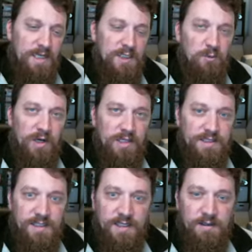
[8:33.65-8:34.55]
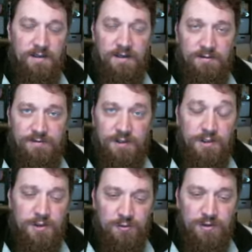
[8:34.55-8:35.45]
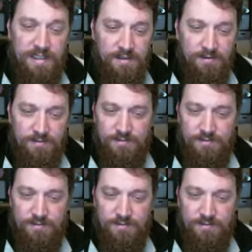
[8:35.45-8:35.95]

as well as a, a very good screen.